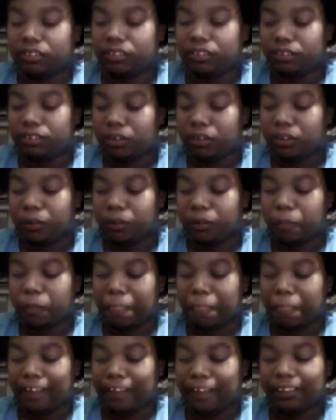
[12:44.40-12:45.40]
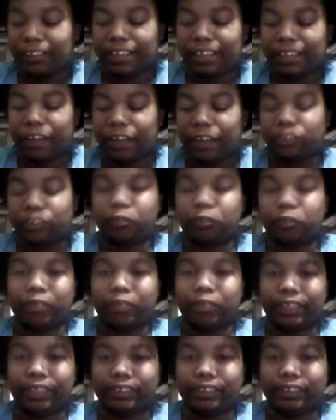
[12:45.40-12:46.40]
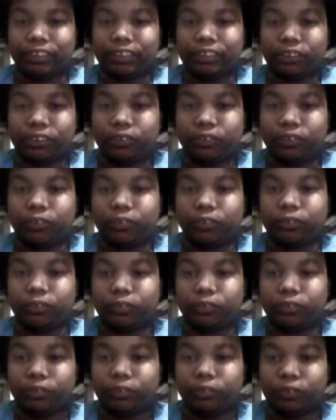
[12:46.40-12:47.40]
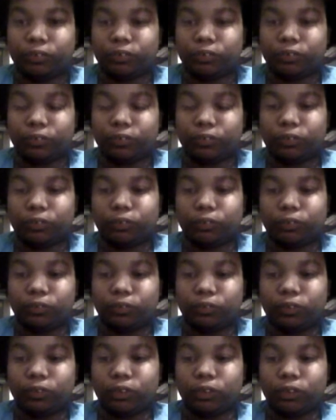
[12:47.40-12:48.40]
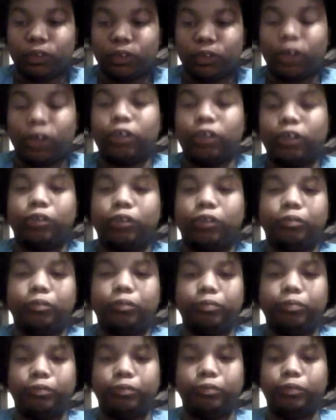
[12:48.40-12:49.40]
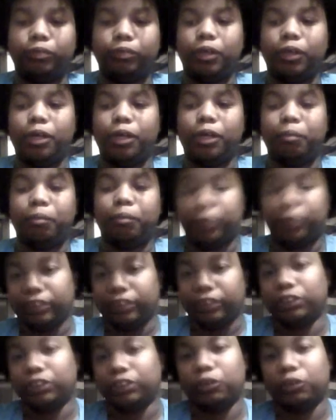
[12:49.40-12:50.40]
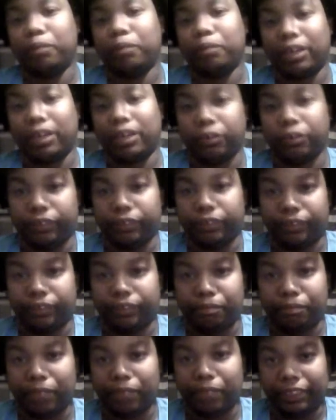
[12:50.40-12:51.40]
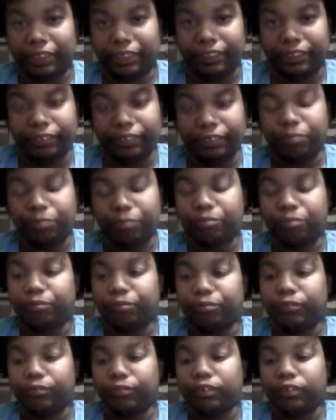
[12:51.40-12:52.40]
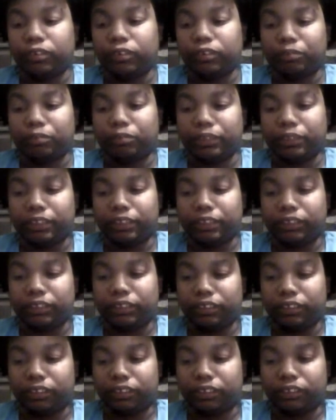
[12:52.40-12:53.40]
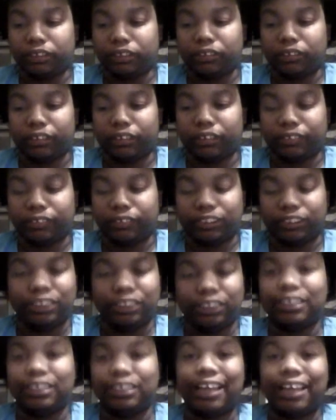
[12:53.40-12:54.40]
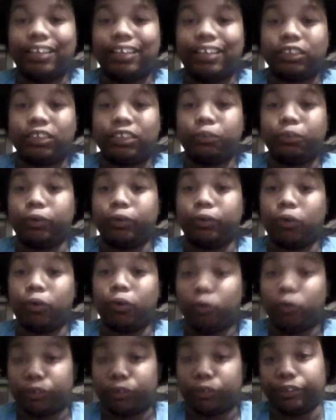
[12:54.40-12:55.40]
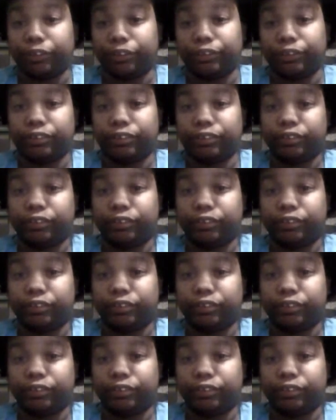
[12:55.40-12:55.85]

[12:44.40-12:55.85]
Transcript: So I think that also plays into, you know, her putting the sword back on by the end, because like Rick, she didn't have that sword on her.